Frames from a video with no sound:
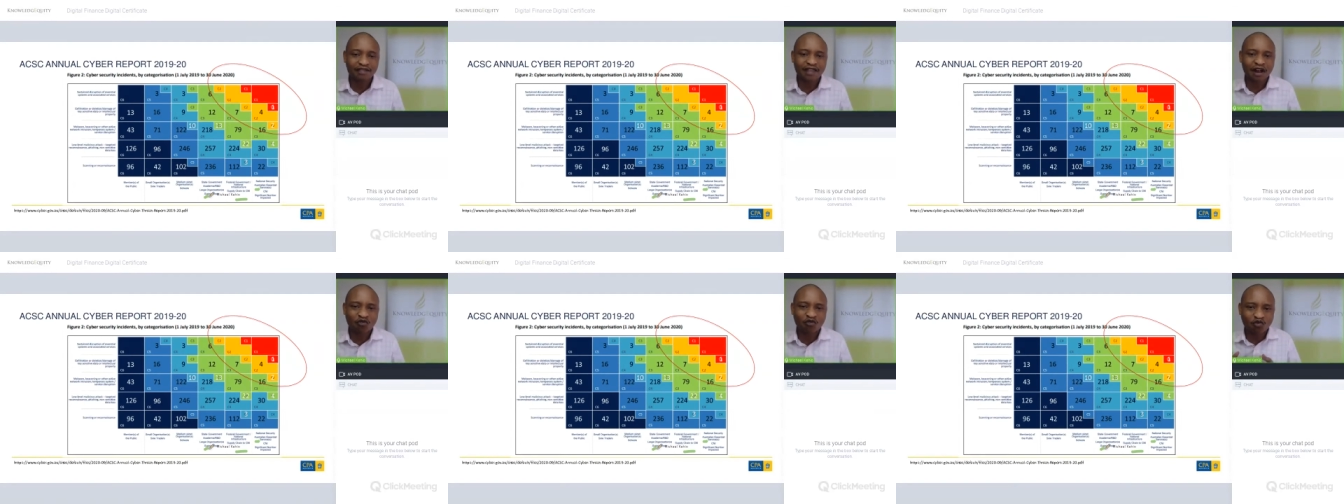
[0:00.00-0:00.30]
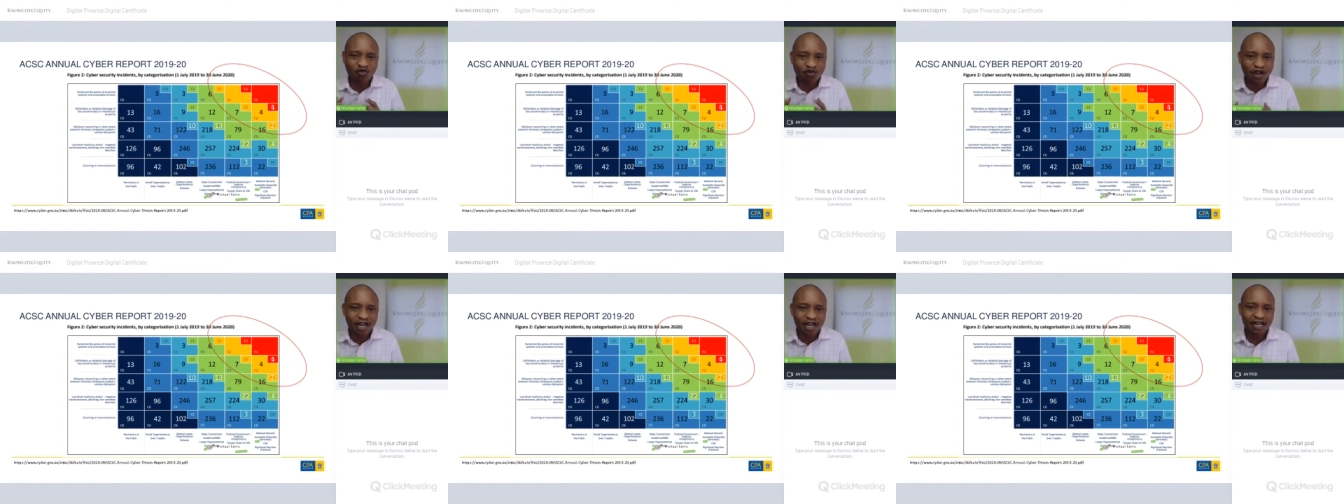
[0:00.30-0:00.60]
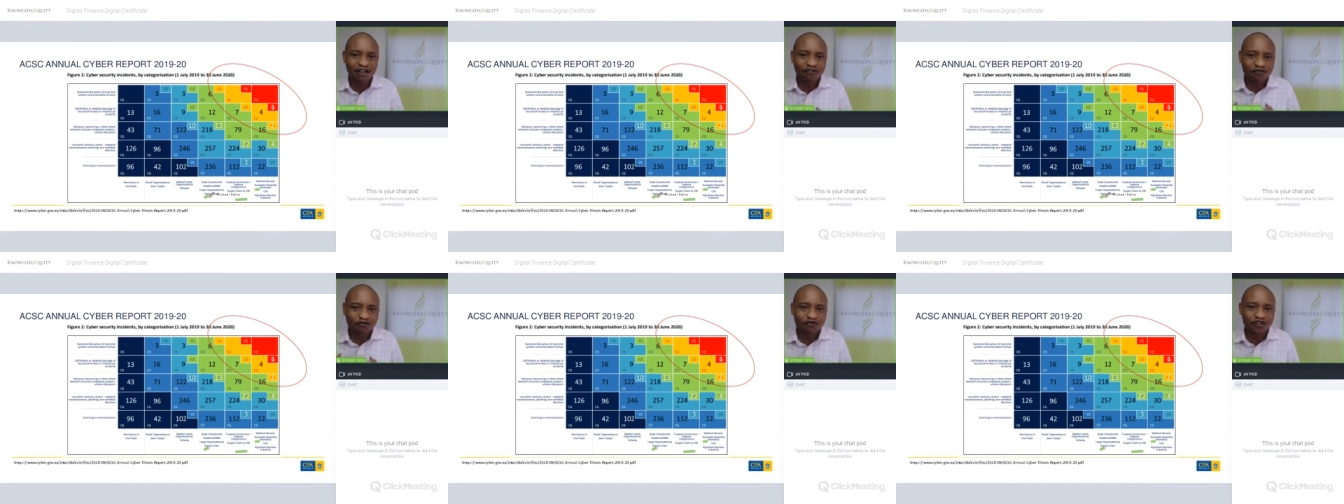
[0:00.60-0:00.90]
that
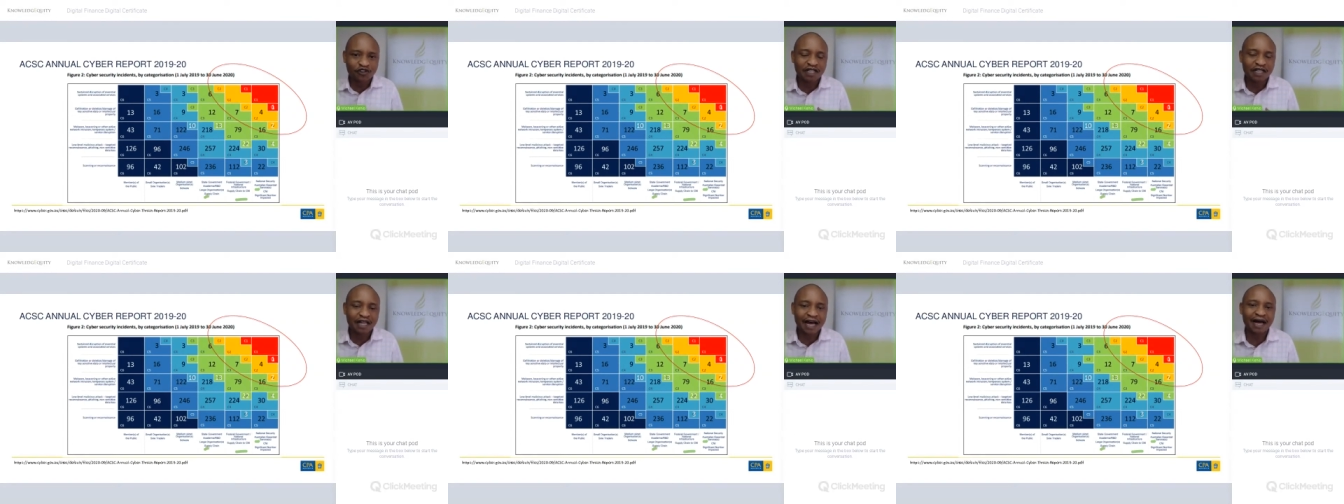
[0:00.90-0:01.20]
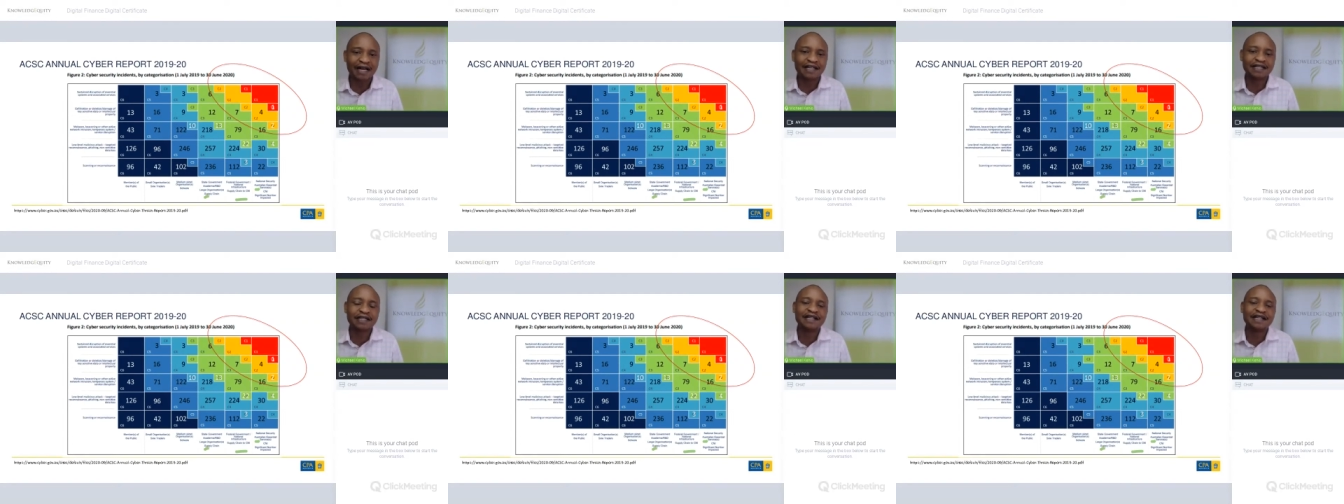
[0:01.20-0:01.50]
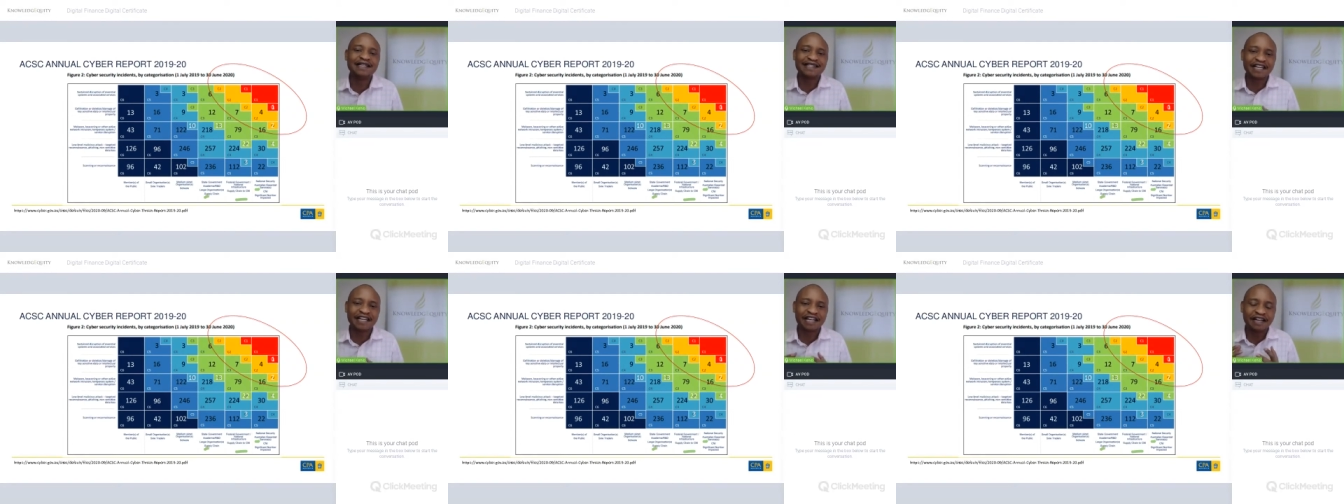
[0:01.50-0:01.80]
really feel that
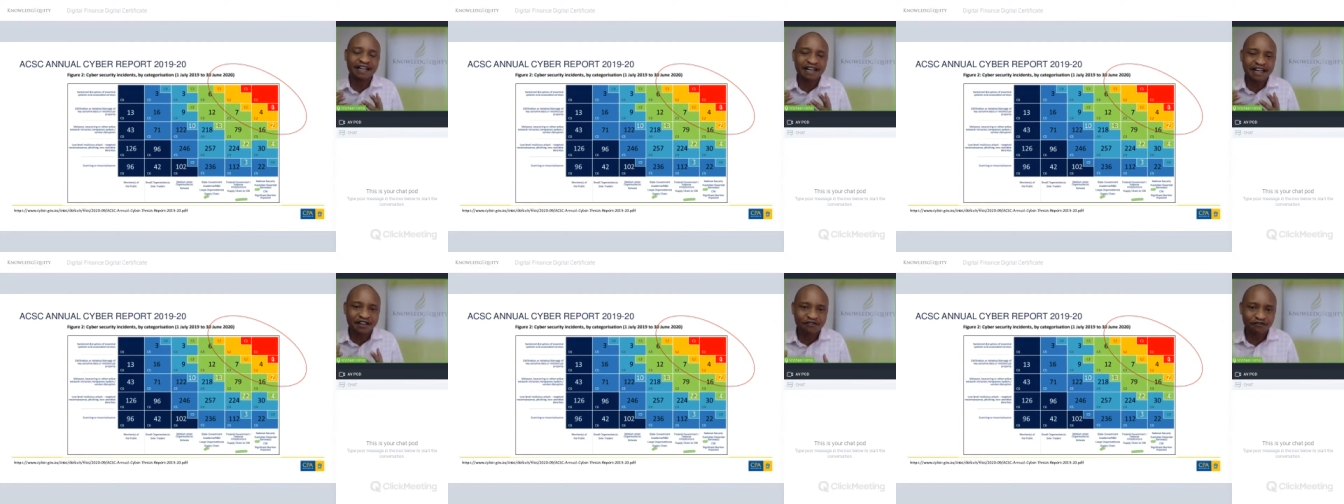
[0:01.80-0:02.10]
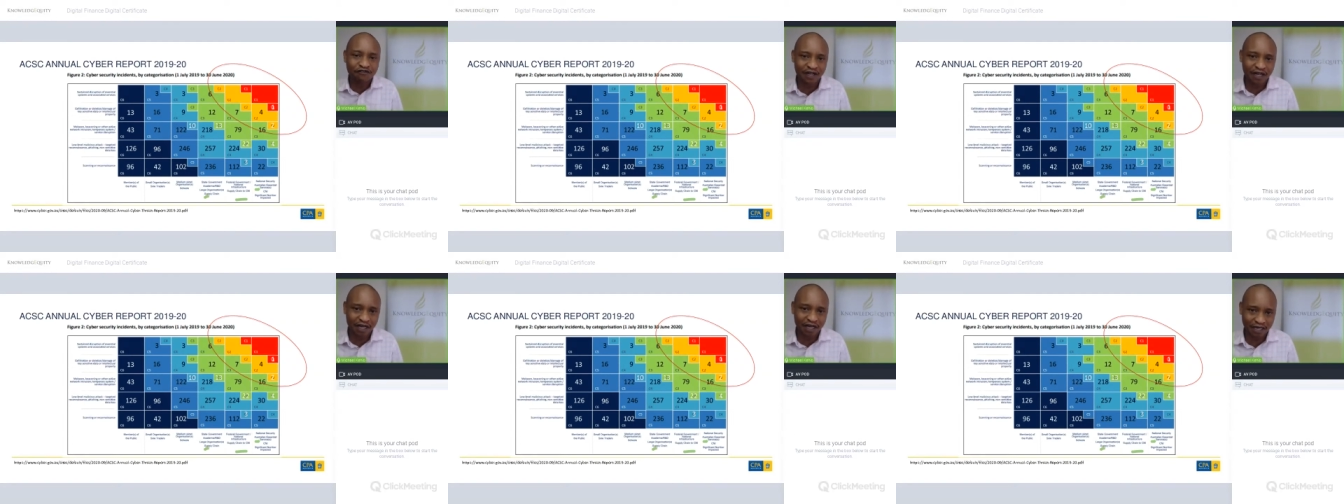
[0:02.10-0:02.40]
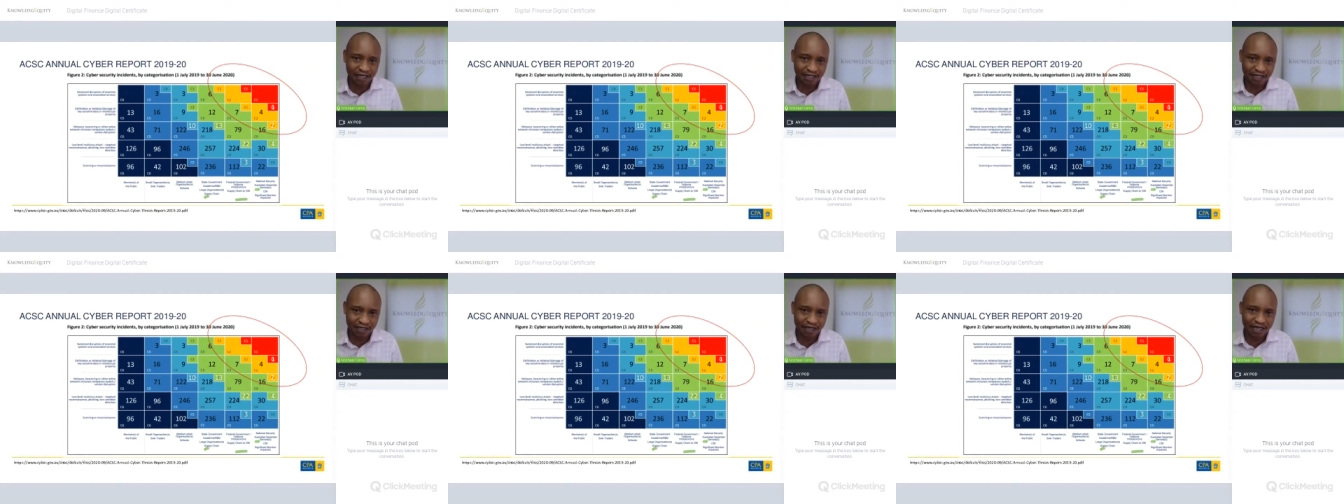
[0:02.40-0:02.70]

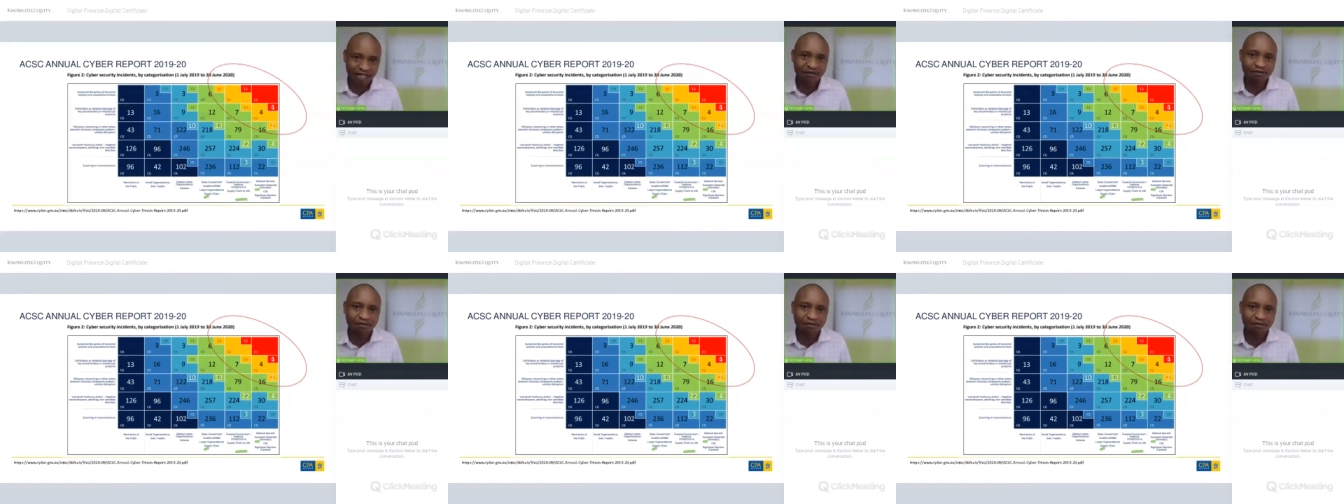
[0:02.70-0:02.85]
significant